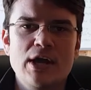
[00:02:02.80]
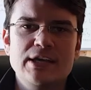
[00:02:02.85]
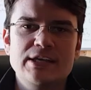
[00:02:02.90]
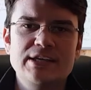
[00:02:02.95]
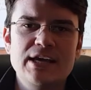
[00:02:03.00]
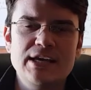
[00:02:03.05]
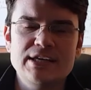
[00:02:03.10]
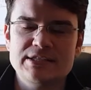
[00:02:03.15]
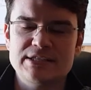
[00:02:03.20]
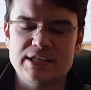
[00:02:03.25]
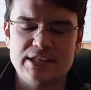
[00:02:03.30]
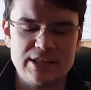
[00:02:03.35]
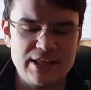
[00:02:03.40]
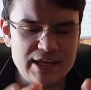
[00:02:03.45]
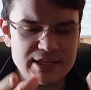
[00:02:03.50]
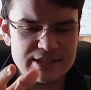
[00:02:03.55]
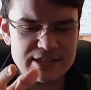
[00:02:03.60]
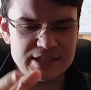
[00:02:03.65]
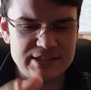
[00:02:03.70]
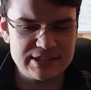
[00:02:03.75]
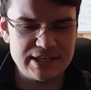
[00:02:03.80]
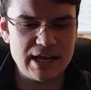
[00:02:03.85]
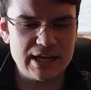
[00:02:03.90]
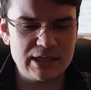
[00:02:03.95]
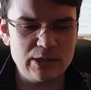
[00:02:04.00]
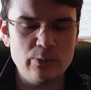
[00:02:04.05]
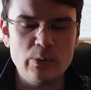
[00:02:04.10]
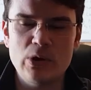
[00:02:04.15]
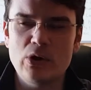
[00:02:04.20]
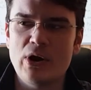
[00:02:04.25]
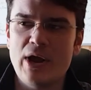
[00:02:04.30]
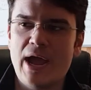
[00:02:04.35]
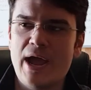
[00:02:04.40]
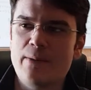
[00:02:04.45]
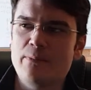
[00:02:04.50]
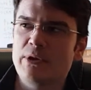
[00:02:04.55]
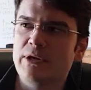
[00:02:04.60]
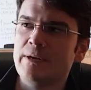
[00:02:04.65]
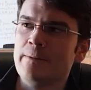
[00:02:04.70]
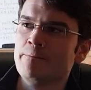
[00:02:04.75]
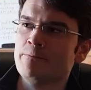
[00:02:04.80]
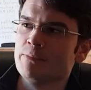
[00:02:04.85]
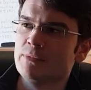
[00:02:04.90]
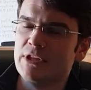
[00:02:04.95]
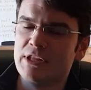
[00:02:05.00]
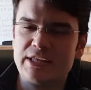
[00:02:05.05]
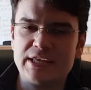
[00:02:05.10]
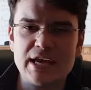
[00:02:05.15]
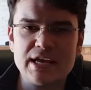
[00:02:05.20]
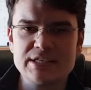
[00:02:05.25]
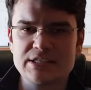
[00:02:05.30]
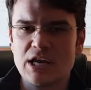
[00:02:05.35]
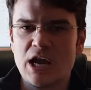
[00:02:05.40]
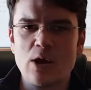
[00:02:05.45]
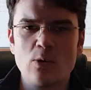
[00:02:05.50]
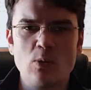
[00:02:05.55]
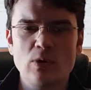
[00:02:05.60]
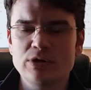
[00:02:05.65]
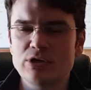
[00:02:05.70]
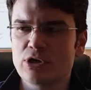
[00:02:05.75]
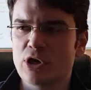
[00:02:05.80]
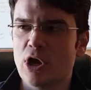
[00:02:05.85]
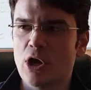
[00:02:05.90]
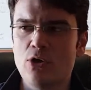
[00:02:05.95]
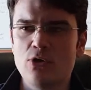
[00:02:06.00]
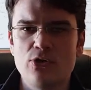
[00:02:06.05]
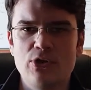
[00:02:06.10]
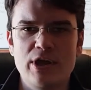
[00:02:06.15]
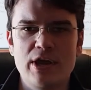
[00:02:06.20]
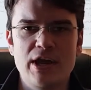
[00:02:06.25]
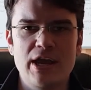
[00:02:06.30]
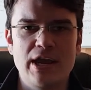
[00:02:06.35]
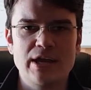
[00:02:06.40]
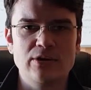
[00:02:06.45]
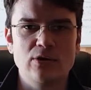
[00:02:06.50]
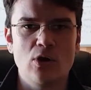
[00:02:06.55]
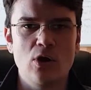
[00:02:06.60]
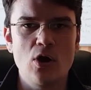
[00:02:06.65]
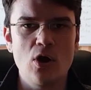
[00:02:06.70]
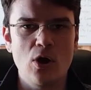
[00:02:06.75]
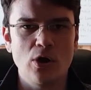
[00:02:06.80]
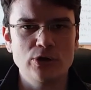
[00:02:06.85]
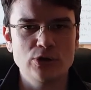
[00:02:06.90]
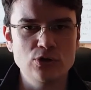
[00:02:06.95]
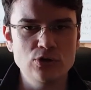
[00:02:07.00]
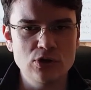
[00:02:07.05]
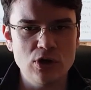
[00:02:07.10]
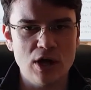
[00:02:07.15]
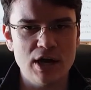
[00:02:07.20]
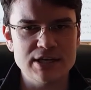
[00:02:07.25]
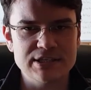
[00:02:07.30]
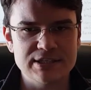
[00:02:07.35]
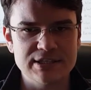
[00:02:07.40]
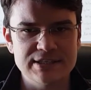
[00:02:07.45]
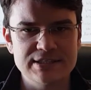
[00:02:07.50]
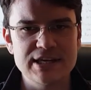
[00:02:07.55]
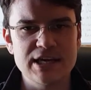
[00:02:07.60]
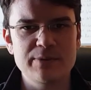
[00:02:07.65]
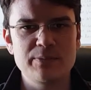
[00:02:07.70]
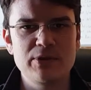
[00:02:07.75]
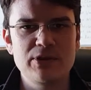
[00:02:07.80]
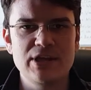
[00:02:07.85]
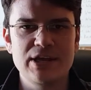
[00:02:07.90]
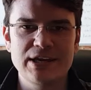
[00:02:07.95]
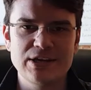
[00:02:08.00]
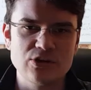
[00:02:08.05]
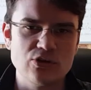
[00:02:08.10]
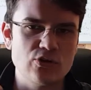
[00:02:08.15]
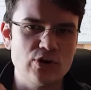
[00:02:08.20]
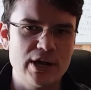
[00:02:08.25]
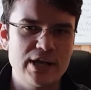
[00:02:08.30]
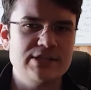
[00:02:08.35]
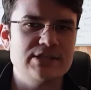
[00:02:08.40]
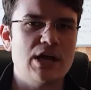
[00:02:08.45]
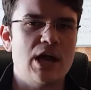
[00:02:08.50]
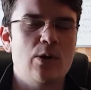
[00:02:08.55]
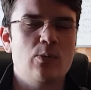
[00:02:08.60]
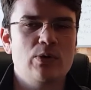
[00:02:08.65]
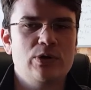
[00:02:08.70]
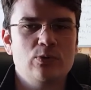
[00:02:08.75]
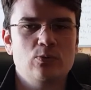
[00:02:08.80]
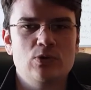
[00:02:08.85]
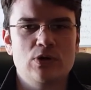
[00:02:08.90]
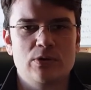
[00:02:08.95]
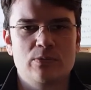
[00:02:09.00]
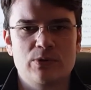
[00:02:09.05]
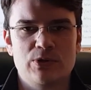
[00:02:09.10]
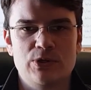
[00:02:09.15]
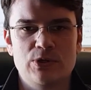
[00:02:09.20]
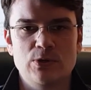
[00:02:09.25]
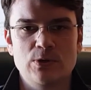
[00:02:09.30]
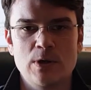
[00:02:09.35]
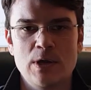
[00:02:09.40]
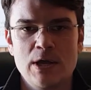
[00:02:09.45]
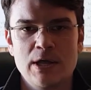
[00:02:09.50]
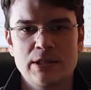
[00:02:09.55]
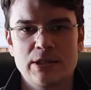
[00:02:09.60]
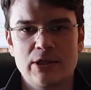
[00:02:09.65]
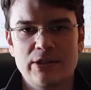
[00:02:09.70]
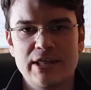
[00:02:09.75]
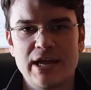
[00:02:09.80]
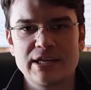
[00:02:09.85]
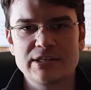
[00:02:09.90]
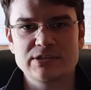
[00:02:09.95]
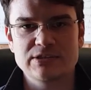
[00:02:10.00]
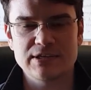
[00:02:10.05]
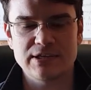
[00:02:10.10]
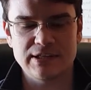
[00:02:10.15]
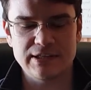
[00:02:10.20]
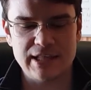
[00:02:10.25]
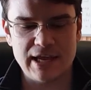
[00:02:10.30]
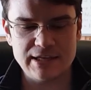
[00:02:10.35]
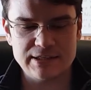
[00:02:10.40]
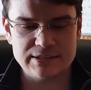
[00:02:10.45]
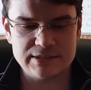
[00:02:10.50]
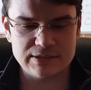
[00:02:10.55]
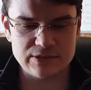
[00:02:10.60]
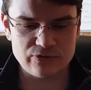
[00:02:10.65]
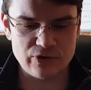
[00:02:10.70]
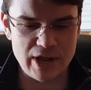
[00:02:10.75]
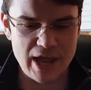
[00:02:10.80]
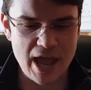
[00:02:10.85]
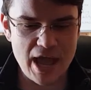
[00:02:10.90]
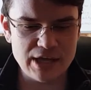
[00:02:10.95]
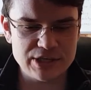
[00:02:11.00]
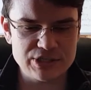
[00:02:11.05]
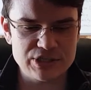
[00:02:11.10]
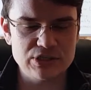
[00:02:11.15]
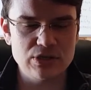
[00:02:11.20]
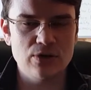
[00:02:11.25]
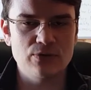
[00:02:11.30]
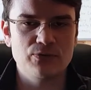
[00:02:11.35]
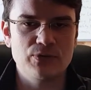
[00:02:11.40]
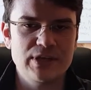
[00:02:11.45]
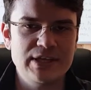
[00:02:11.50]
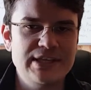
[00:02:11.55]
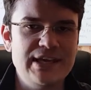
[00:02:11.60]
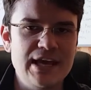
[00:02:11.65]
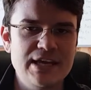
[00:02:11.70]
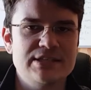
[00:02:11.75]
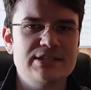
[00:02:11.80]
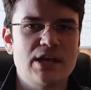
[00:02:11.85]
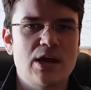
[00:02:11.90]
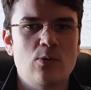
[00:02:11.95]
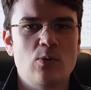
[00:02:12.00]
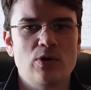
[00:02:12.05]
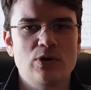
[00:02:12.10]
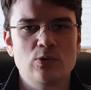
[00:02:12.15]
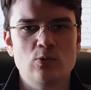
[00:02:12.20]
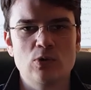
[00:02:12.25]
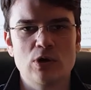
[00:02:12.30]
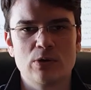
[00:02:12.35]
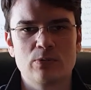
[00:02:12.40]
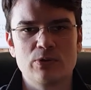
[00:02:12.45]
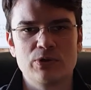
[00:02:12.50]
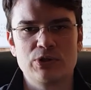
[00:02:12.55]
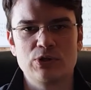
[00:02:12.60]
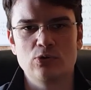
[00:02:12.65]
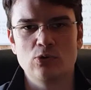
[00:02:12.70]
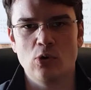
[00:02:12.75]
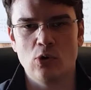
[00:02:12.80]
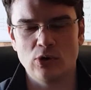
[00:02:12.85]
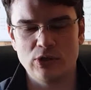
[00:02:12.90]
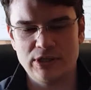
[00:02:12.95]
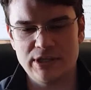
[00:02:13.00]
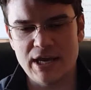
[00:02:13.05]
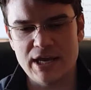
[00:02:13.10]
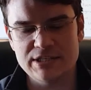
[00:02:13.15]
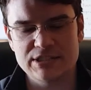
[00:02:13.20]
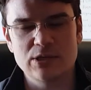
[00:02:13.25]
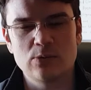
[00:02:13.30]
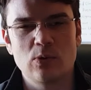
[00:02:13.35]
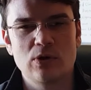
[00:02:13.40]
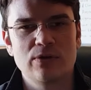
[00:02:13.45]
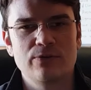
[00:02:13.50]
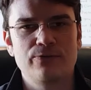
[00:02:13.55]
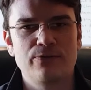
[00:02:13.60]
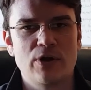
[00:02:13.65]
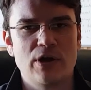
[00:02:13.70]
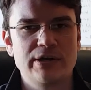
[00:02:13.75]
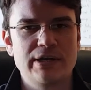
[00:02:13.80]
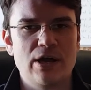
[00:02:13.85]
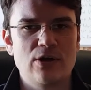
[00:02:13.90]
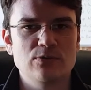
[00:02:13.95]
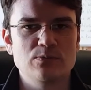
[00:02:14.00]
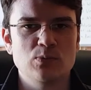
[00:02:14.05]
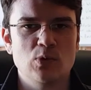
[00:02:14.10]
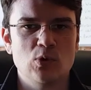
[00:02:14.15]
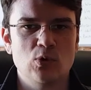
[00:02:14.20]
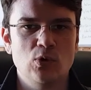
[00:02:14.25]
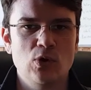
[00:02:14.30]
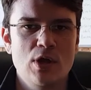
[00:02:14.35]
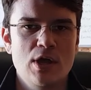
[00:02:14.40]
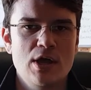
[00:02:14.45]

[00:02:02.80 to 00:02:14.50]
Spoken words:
yes, that's exactly where I am, and yes, I want to go there, and oh, you guys can take me there, great, I want to work with you. Now that's the reaction of yes, I want to work with you, or yes, I want to find out more.